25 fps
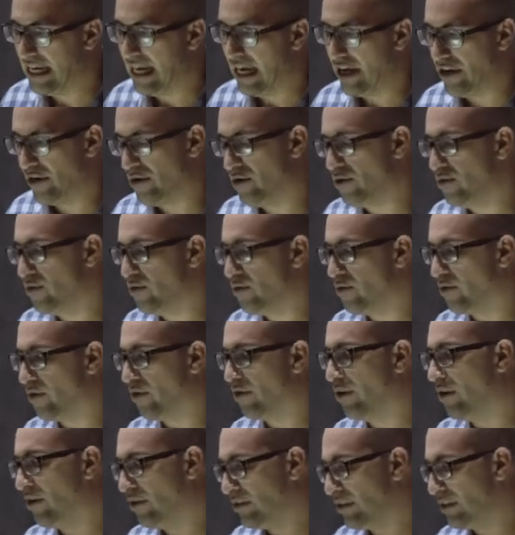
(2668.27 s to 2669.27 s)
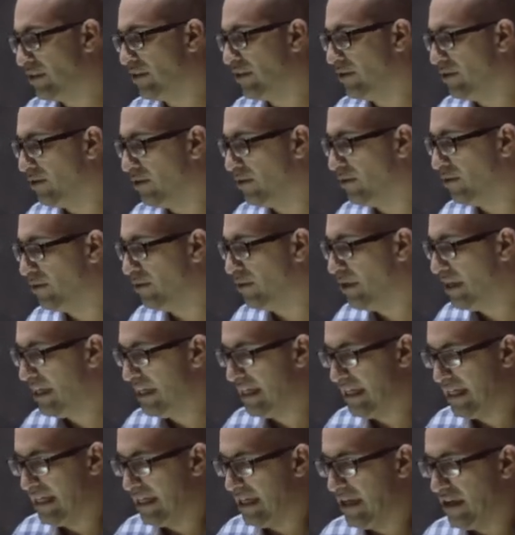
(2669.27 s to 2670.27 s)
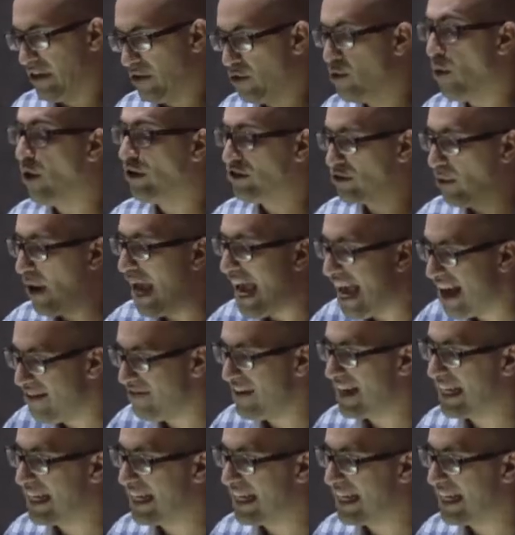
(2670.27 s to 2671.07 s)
and who also have